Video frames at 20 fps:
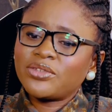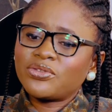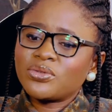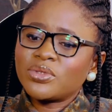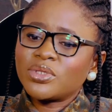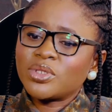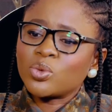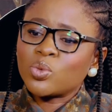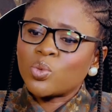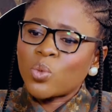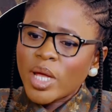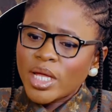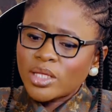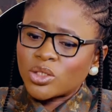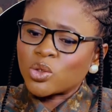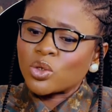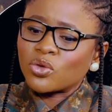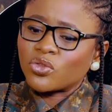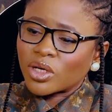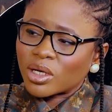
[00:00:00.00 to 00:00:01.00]
even the way
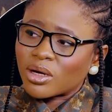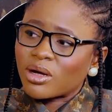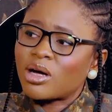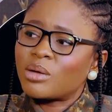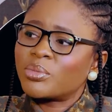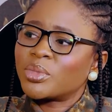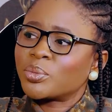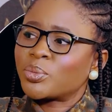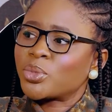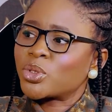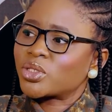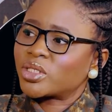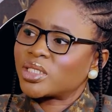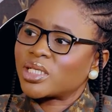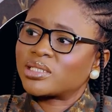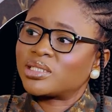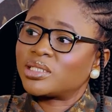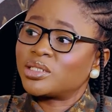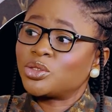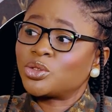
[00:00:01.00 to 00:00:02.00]
to overcome
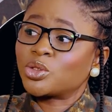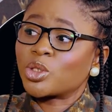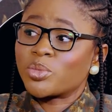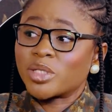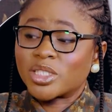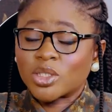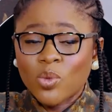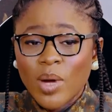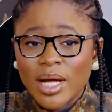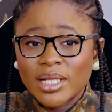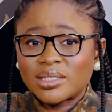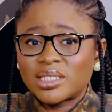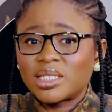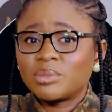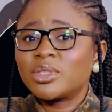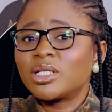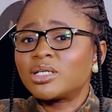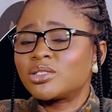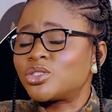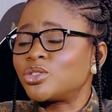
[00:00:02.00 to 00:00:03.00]
imposter syndrome is quite
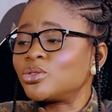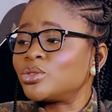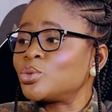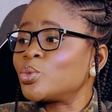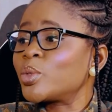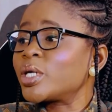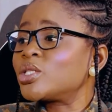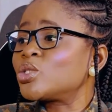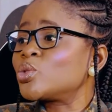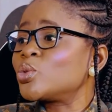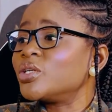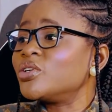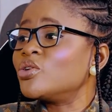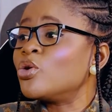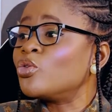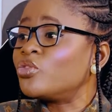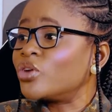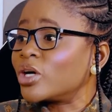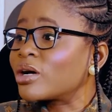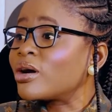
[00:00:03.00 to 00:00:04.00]
similar to the way to
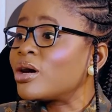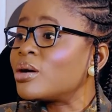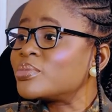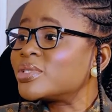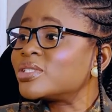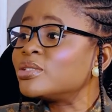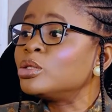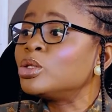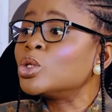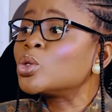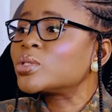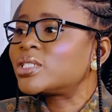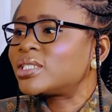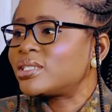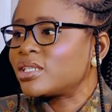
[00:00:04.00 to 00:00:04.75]
overcome low